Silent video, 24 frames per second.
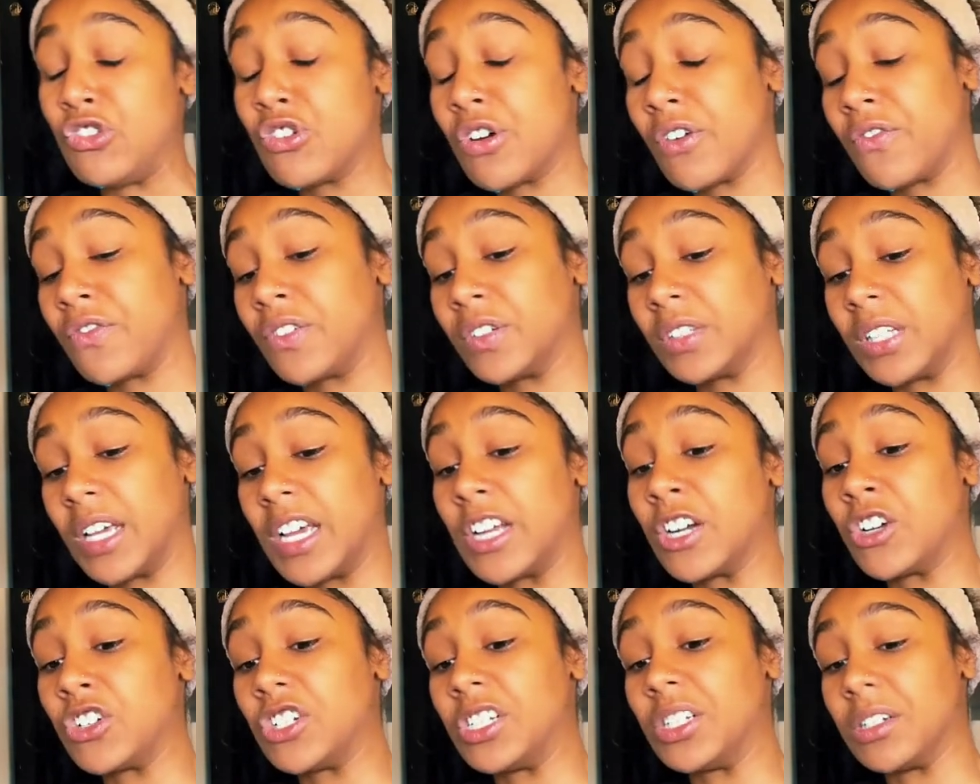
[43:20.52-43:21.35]
you'll feel the
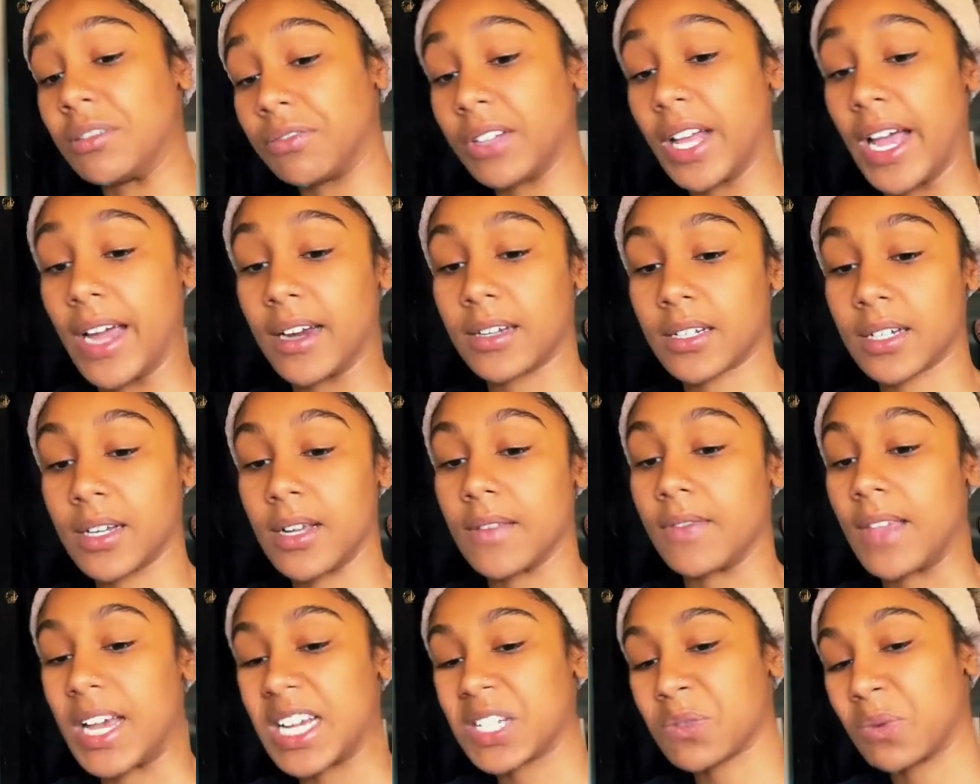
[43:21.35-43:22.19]
energy deflect.
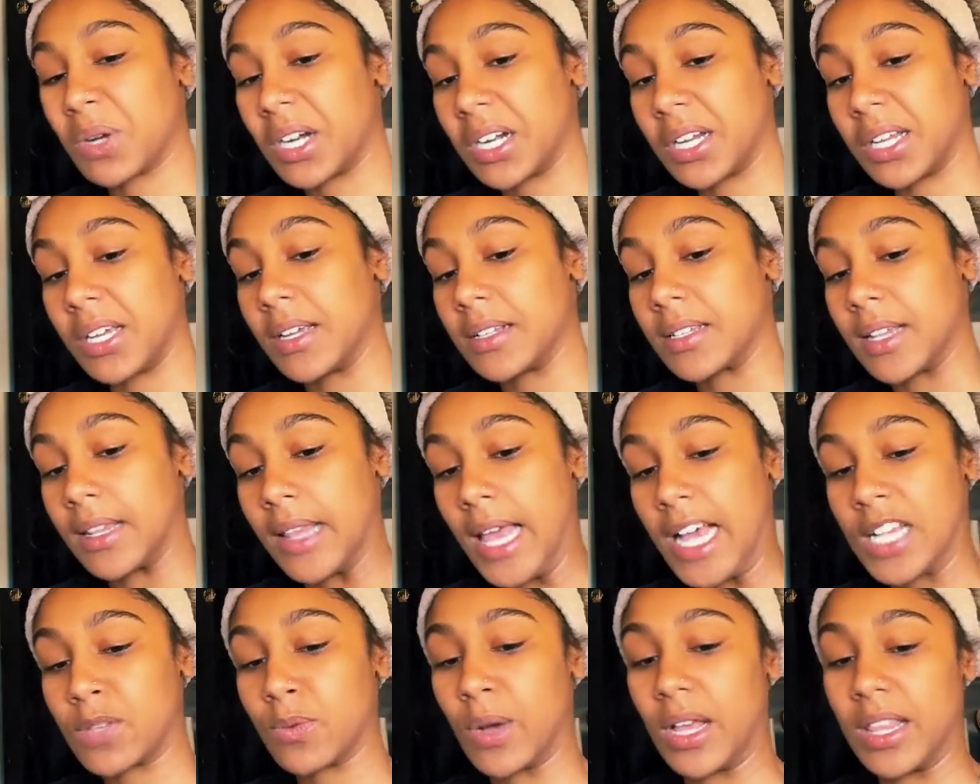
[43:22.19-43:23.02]
That's what it is,
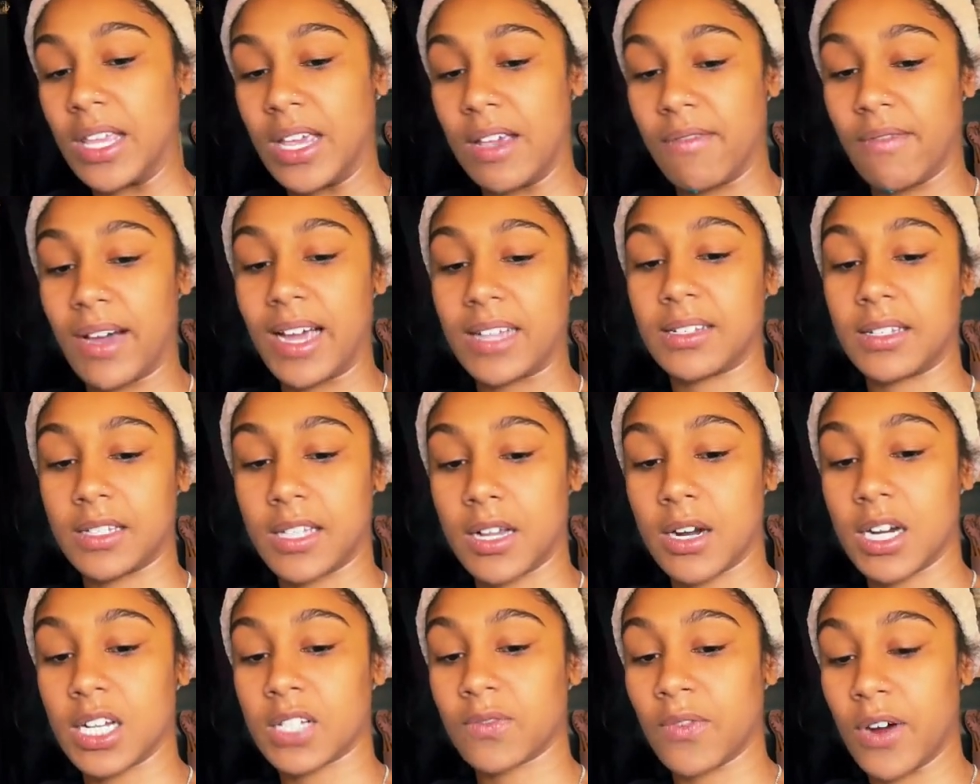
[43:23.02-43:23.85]
and that's why the advice
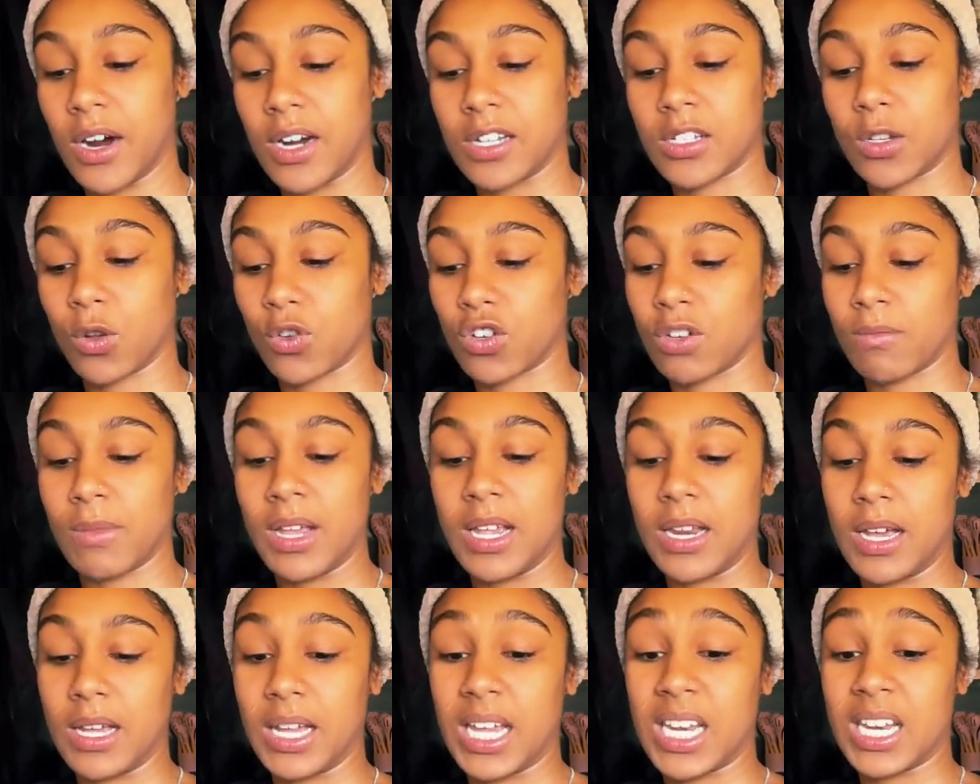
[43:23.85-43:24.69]
is there as far as social
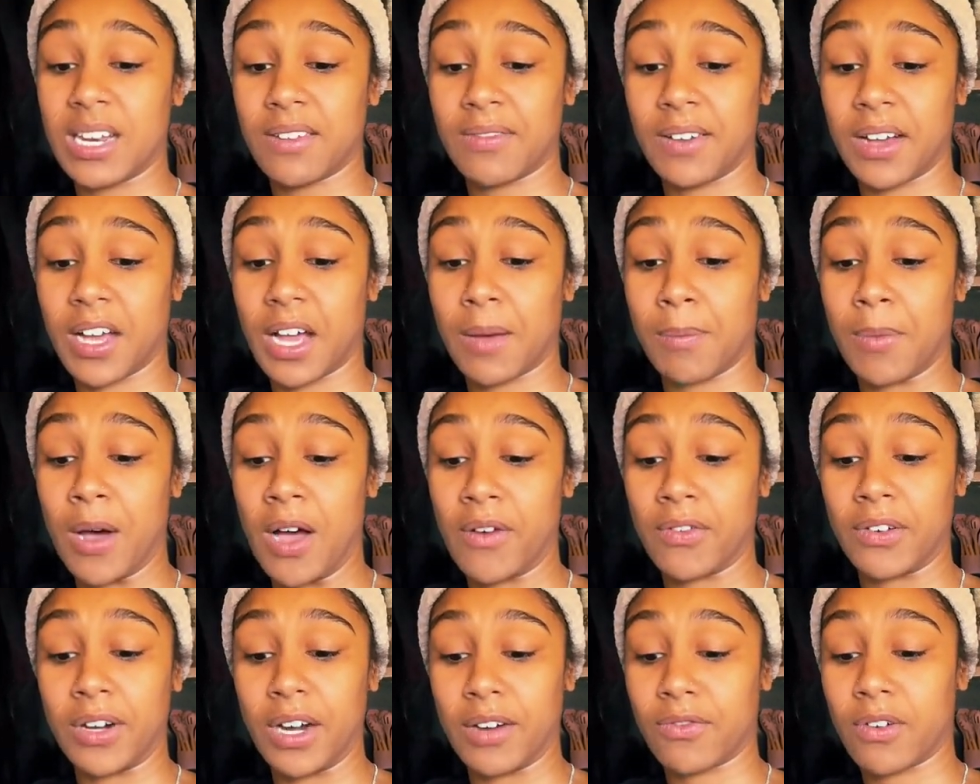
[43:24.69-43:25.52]
media and getting the fuck up
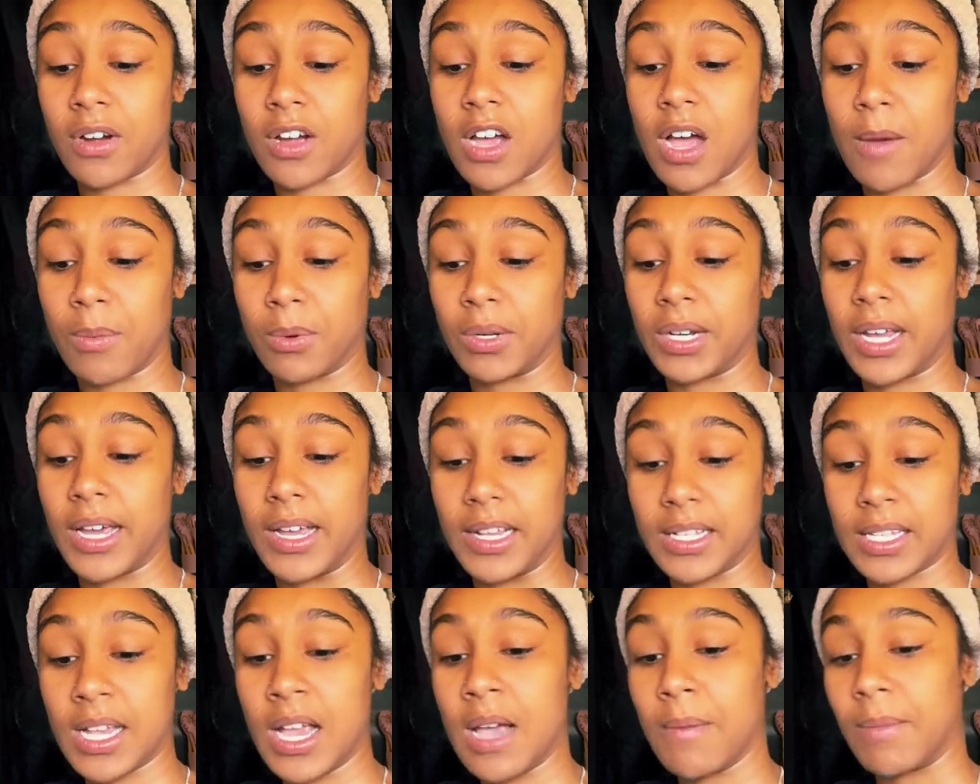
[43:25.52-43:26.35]
off of there for a couple
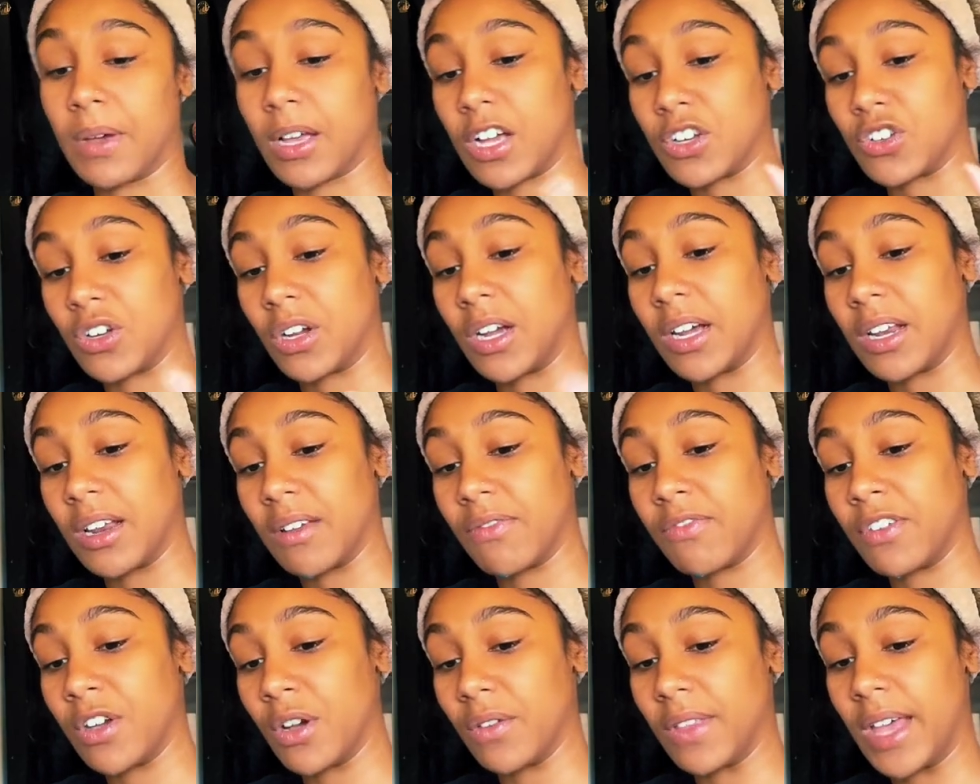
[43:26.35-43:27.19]
days, because you're
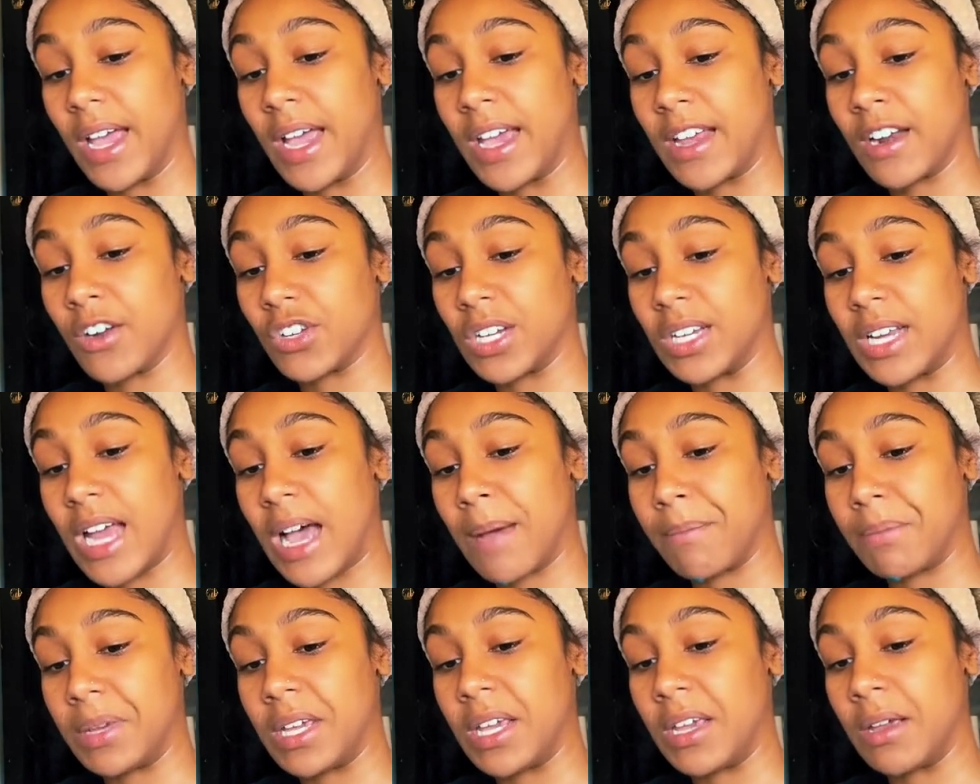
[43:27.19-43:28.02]
going to feel that energy
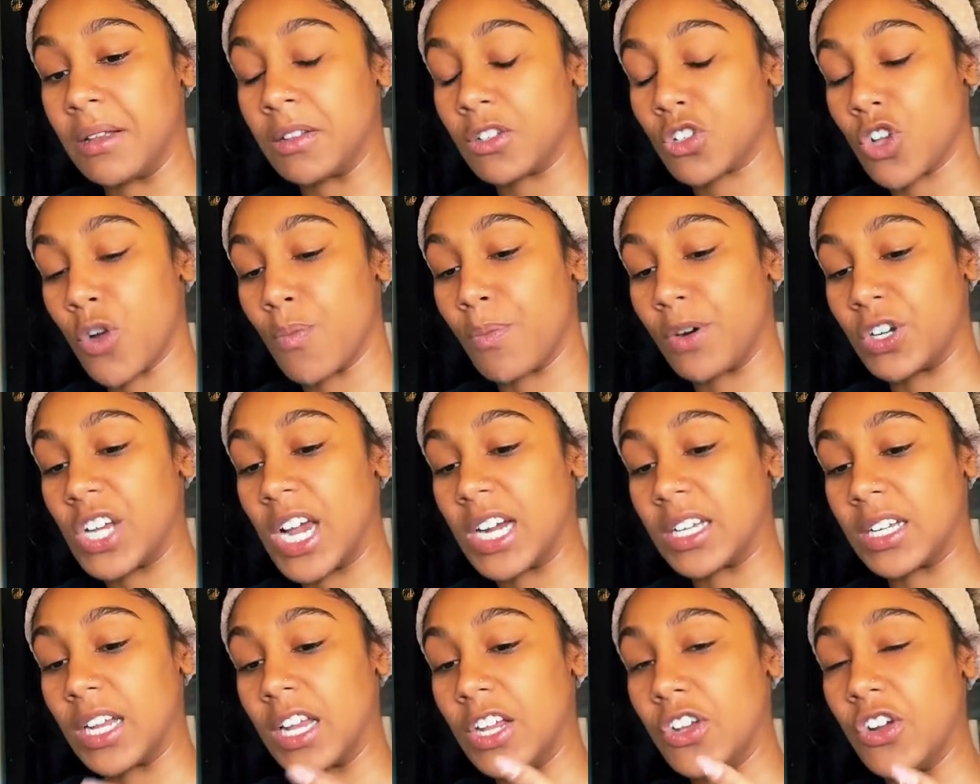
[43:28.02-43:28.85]
not being so
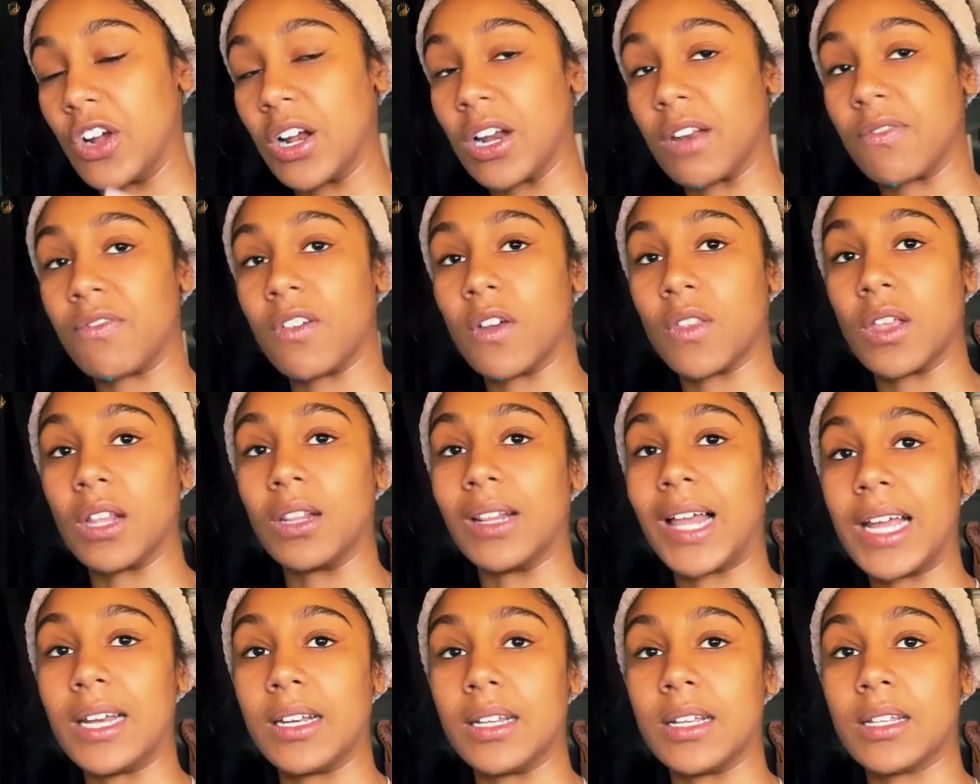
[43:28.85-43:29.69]
projected. You're going to feel the
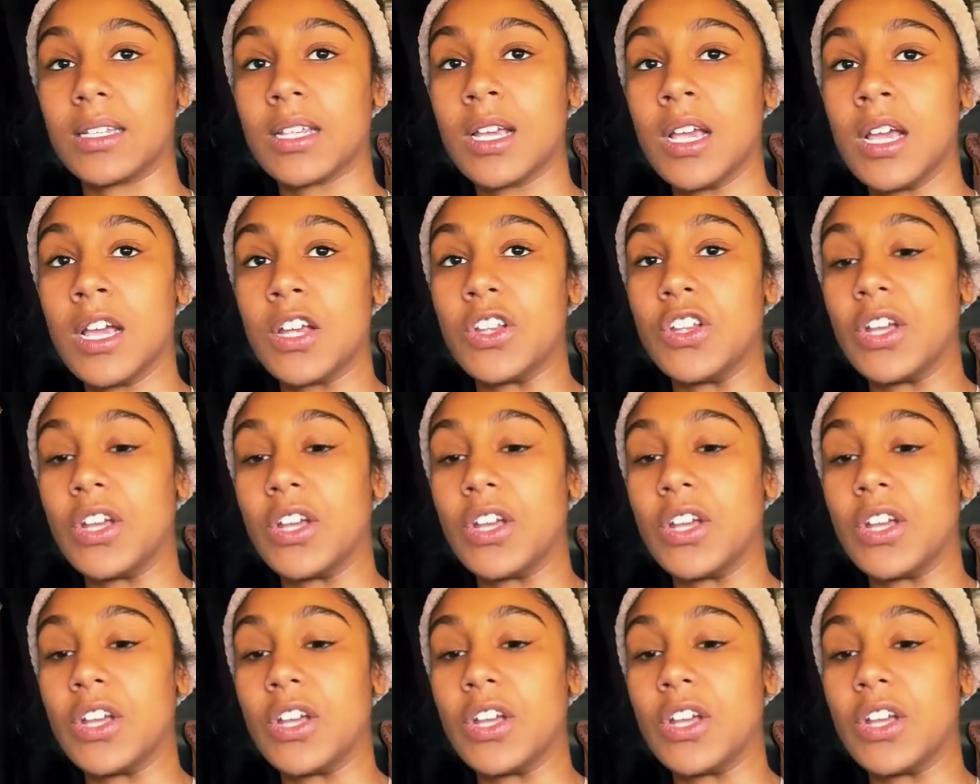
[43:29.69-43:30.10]
lightness.